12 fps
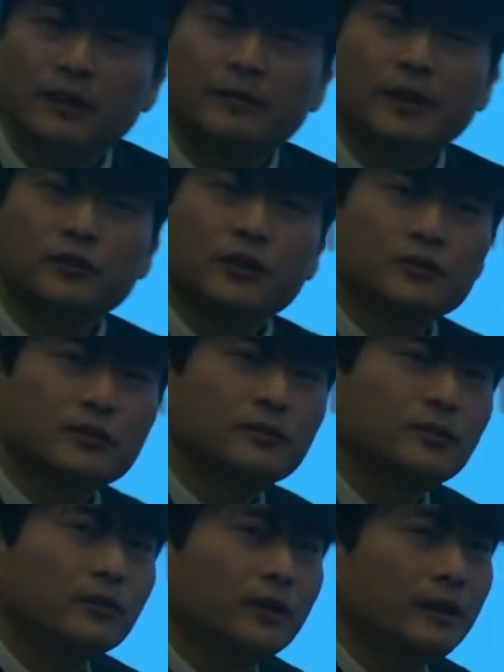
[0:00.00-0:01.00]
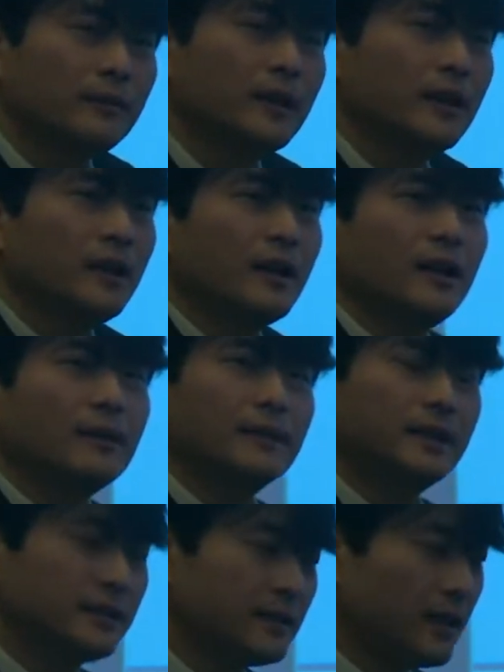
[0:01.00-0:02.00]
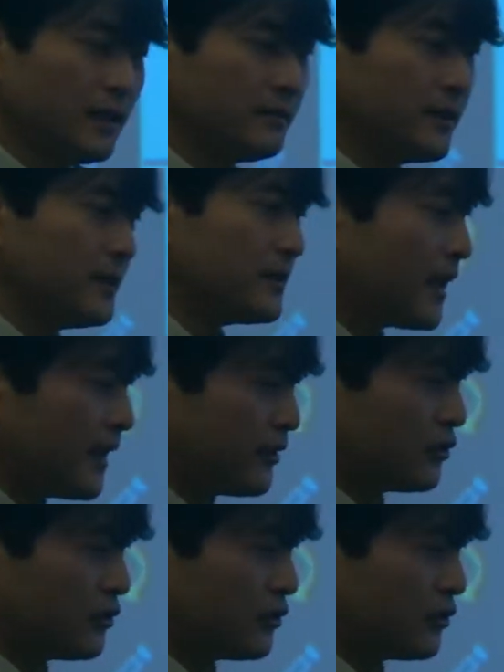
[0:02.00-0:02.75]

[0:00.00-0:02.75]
educational program. It's designed